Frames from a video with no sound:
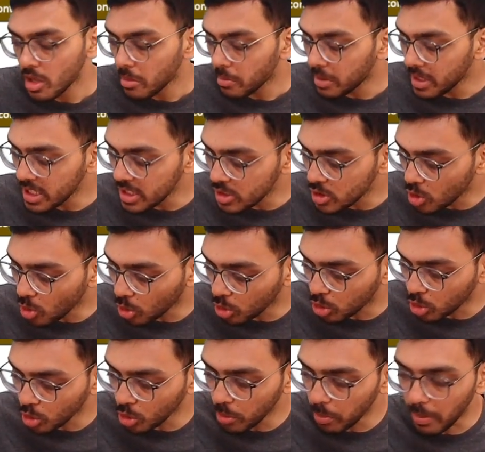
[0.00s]
Please go
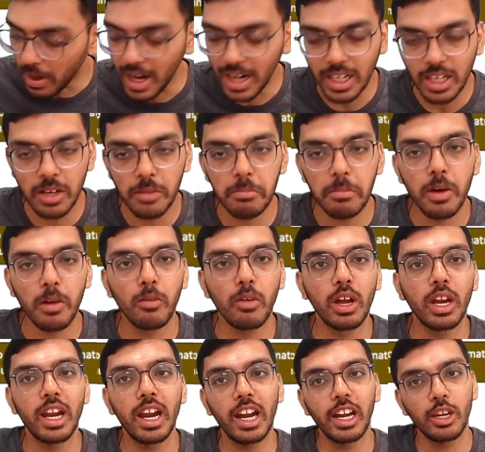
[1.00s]
through part number
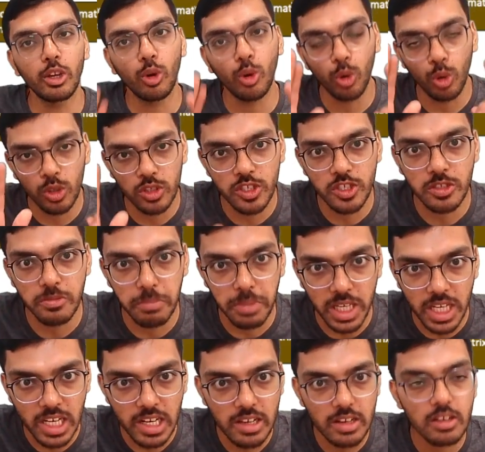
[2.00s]
1 at your own
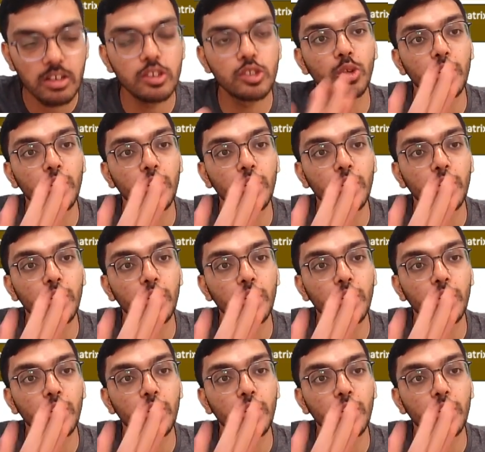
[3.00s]
speed so